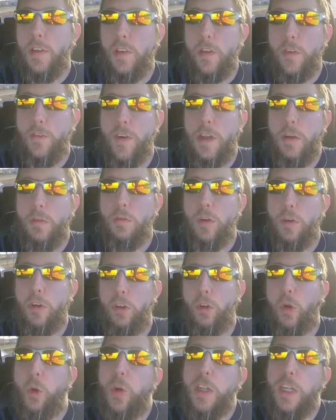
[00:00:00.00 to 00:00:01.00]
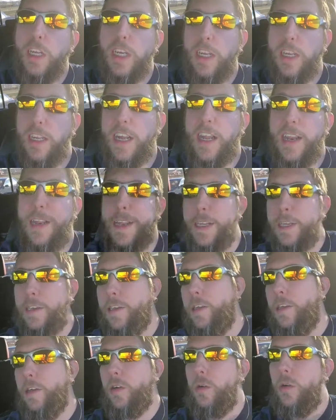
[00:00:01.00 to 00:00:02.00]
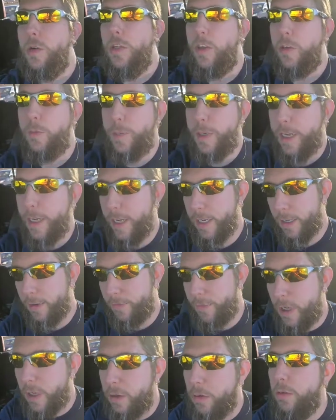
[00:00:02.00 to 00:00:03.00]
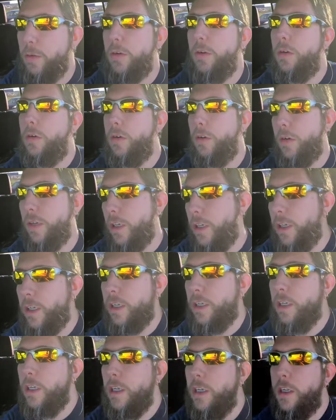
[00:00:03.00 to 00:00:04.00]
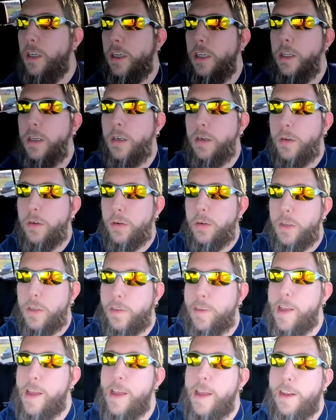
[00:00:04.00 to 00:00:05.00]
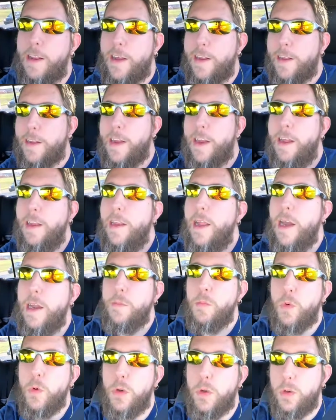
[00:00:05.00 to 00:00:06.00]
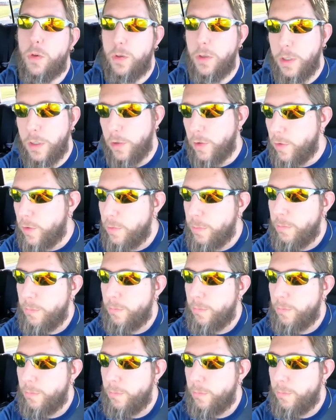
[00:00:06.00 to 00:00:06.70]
So if I'd have rolled a 20, I'd have got 19 coins back. If I'd have rolled a 10, I'd have got 9 more coins.